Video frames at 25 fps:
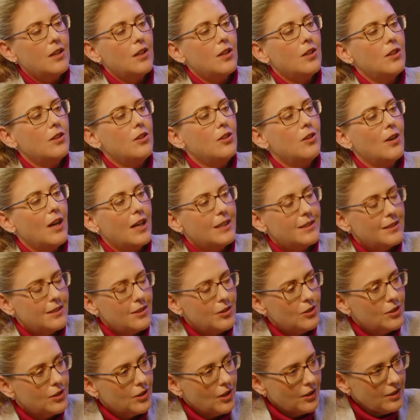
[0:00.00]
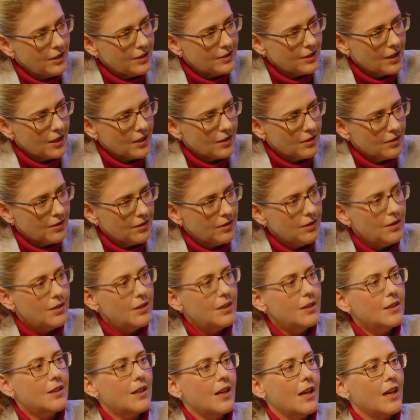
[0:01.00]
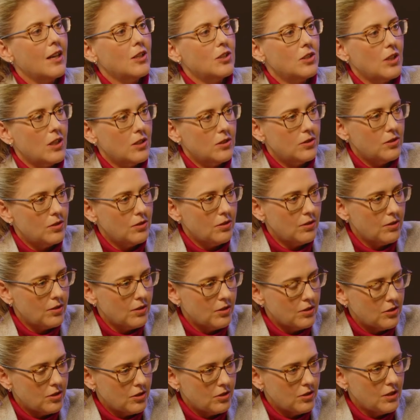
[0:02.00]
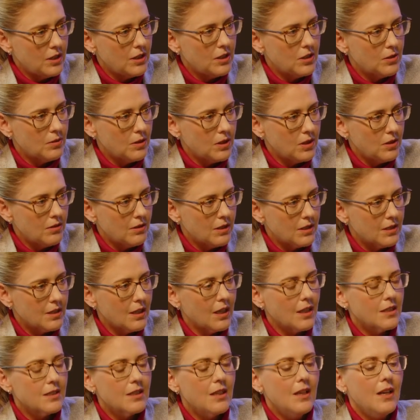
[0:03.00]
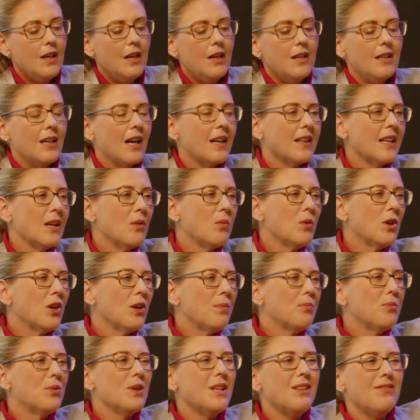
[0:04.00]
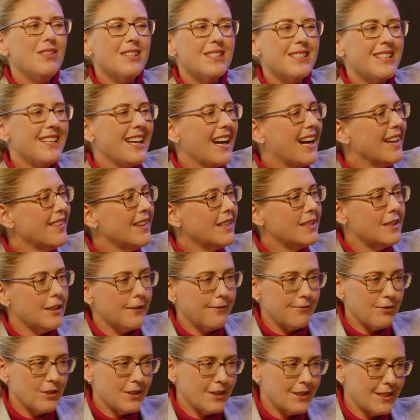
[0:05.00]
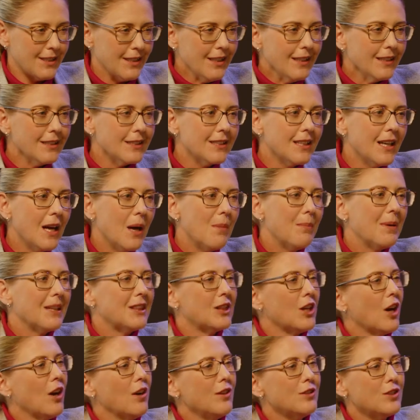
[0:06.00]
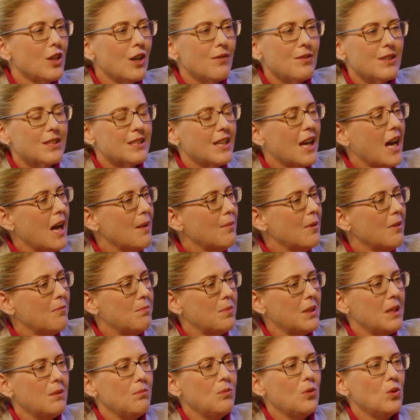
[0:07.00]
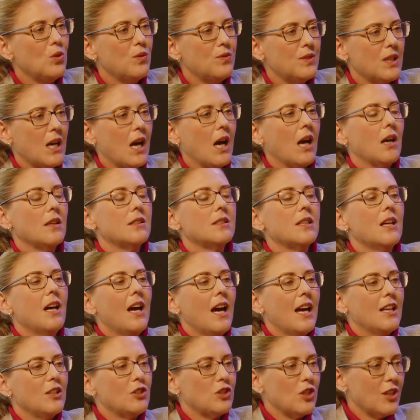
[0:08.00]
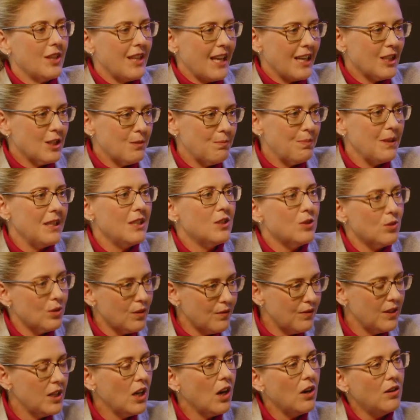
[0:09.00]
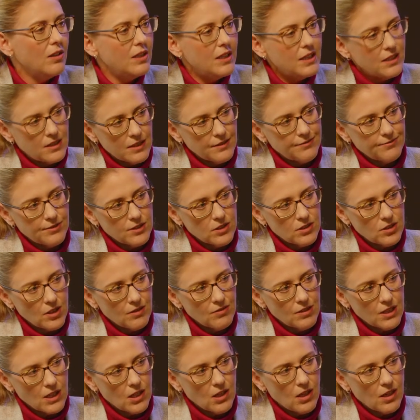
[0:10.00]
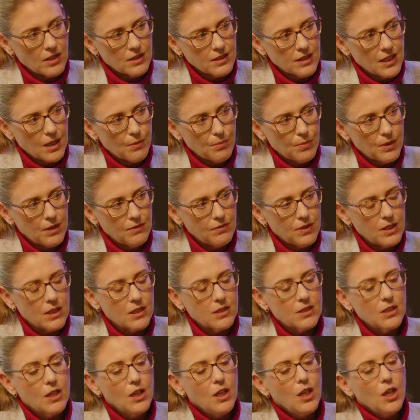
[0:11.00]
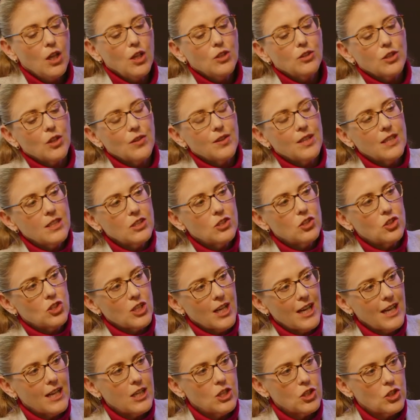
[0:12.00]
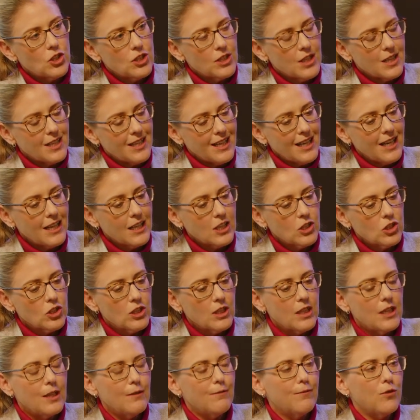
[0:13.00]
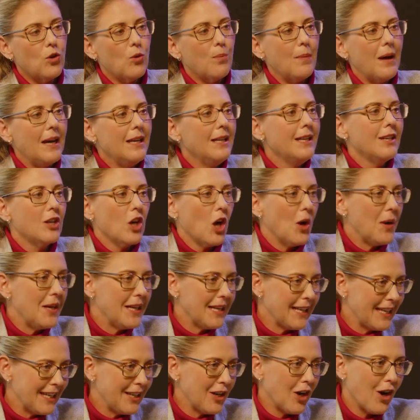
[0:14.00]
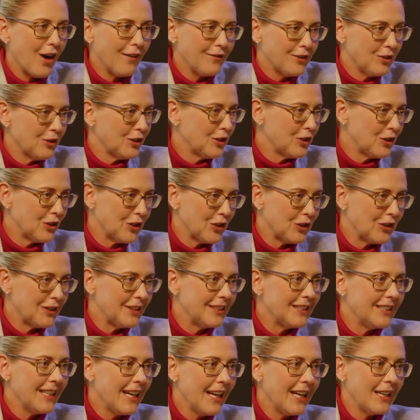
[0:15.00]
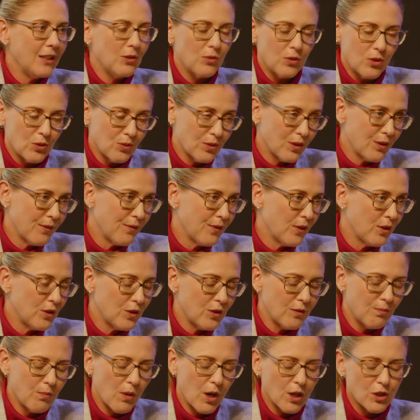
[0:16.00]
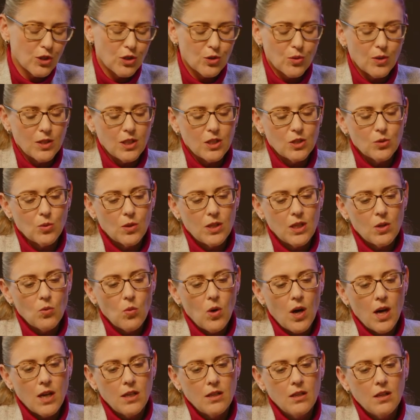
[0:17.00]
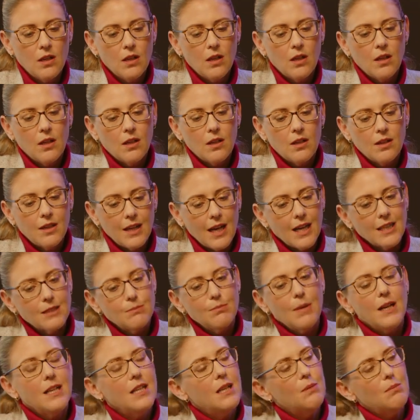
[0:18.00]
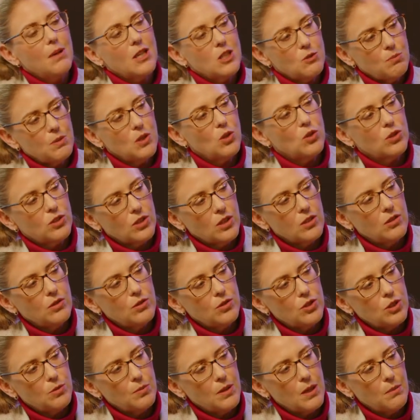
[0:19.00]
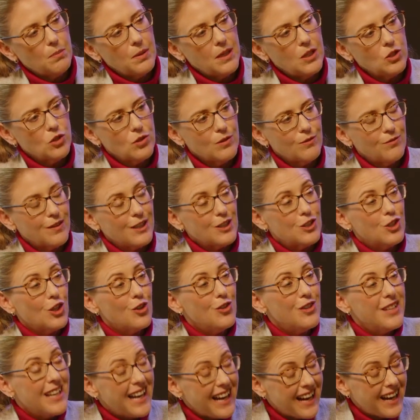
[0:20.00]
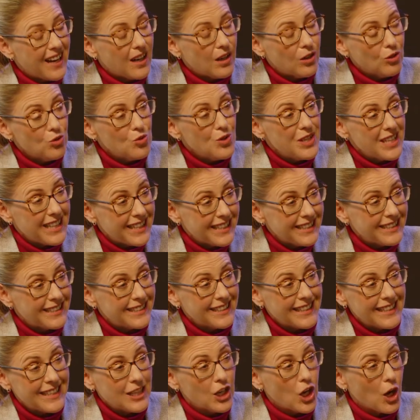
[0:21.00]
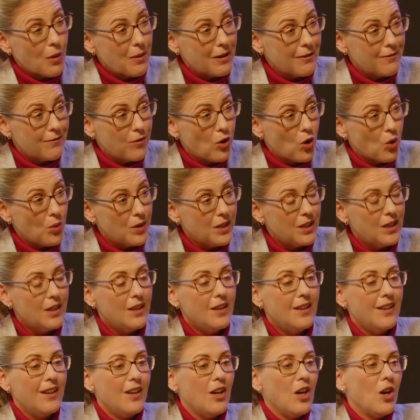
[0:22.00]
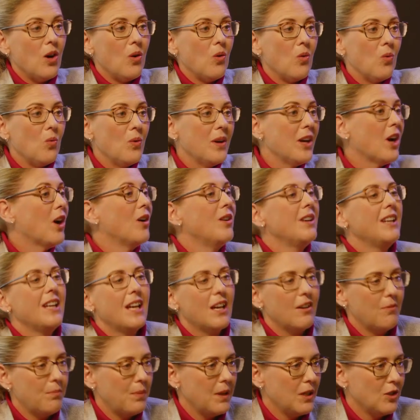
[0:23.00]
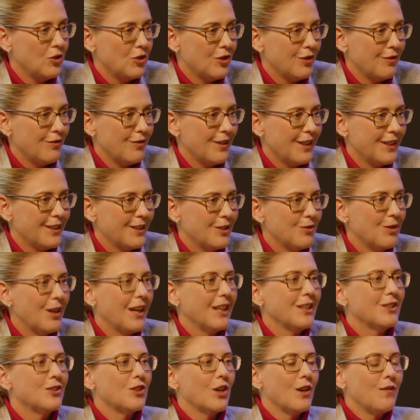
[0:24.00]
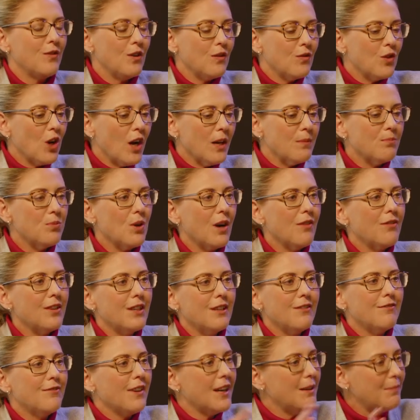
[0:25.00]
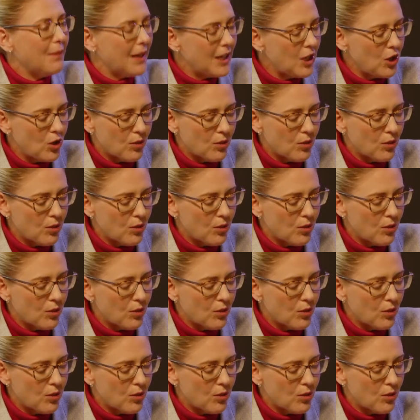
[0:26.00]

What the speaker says: you could only take a third in cash and two-thirds you'd need to annuitize. Now, there were previously other differences, but those over time have been moved out, and so that's been sort of the only difference over the last couple of years. So this change said, actually, for money going in after a certain date, which was the 1st of March 2021, that money must be also used to be a pension fund. So now, realistically, going forward, we only have pension funds. Right. So if you've got provident fund money, your